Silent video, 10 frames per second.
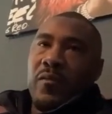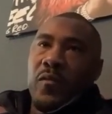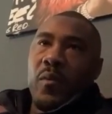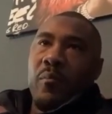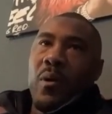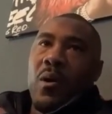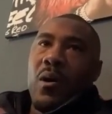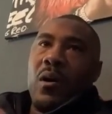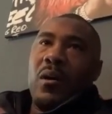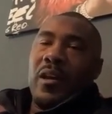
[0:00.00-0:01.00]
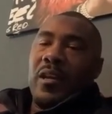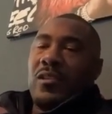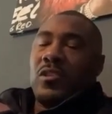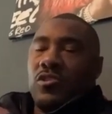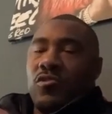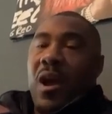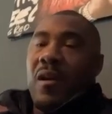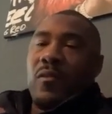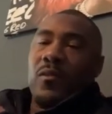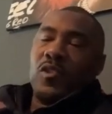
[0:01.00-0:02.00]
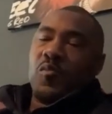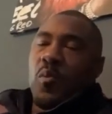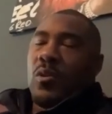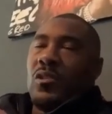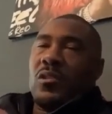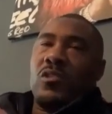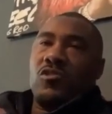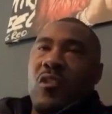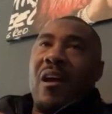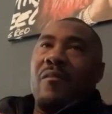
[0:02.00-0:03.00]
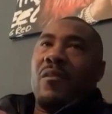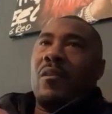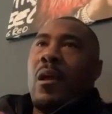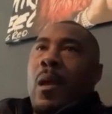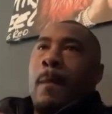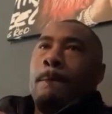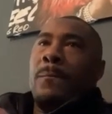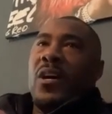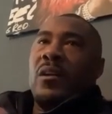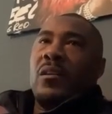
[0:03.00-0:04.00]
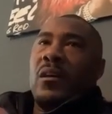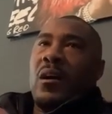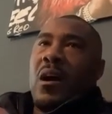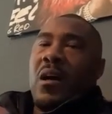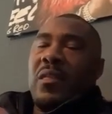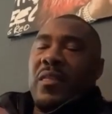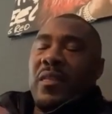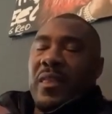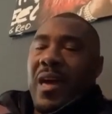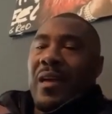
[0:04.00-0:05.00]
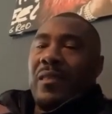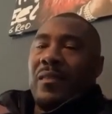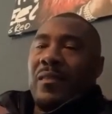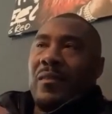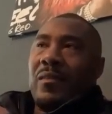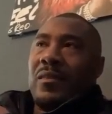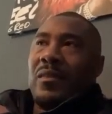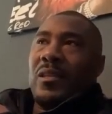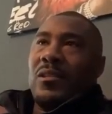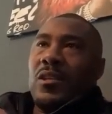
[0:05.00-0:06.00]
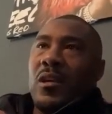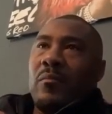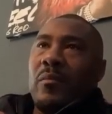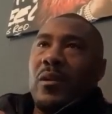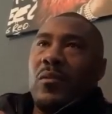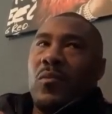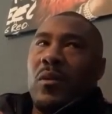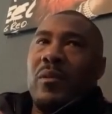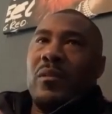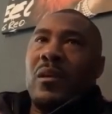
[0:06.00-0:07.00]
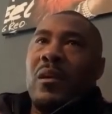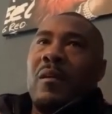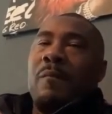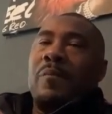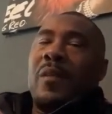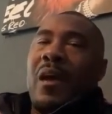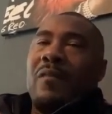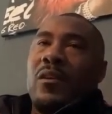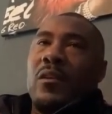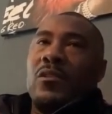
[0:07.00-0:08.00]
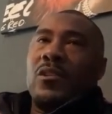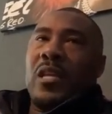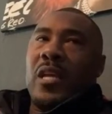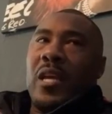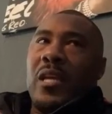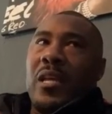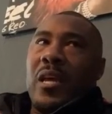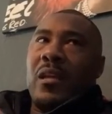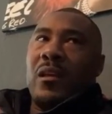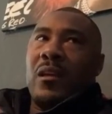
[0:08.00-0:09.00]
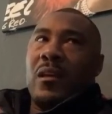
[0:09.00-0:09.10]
football is the driver and sports is the driver. But other than that, these young men and women have to understand that